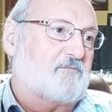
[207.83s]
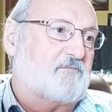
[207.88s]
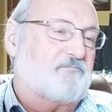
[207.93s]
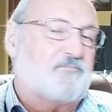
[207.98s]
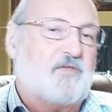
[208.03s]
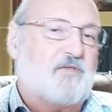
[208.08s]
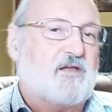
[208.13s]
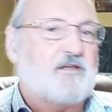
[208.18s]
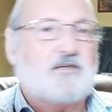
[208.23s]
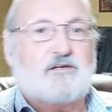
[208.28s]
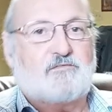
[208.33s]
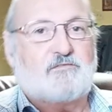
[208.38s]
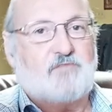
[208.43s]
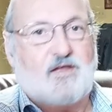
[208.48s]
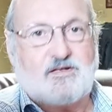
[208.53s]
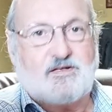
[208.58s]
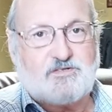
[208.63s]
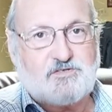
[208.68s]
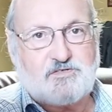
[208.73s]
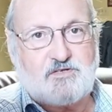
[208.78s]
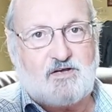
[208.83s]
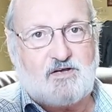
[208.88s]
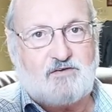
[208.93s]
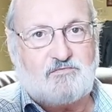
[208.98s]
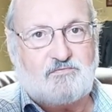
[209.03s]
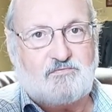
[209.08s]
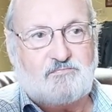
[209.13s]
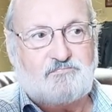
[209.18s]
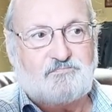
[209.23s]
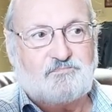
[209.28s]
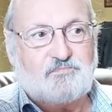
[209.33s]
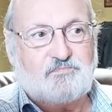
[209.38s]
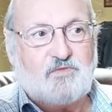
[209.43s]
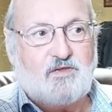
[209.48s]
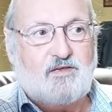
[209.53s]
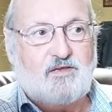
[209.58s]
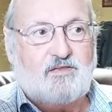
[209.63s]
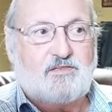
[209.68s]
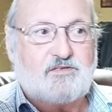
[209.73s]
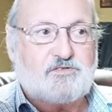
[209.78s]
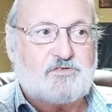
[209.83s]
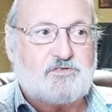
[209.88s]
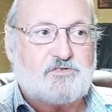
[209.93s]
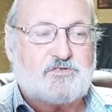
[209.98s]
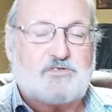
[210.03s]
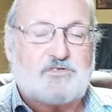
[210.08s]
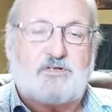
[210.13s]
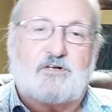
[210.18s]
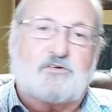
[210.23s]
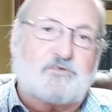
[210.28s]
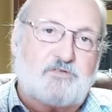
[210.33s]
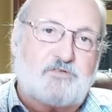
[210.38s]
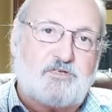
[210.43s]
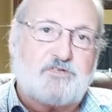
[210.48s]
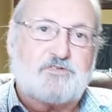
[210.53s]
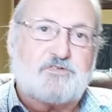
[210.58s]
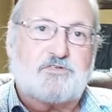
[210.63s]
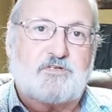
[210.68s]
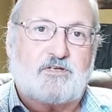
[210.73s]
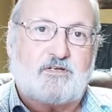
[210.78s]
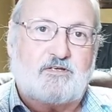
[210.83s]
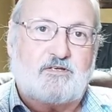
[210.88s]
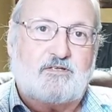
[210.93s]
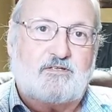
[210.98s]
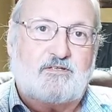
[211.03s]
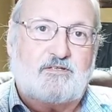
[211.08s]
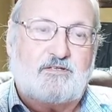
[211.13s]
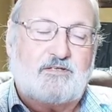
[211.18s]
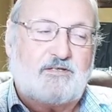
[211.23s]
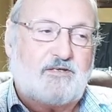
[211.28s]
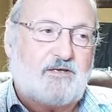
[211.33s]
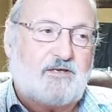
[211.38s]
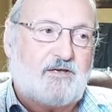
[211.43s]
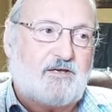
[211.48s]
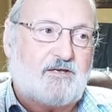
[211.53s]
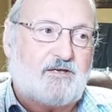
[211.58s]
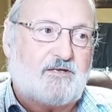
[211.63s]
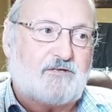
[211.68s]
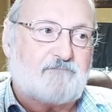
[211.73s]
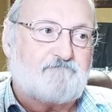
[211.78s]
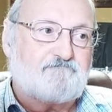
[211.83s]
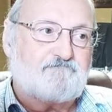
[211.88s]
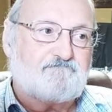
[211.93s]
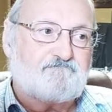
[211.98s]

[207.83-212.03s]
any of that stuff. This is an artistic, a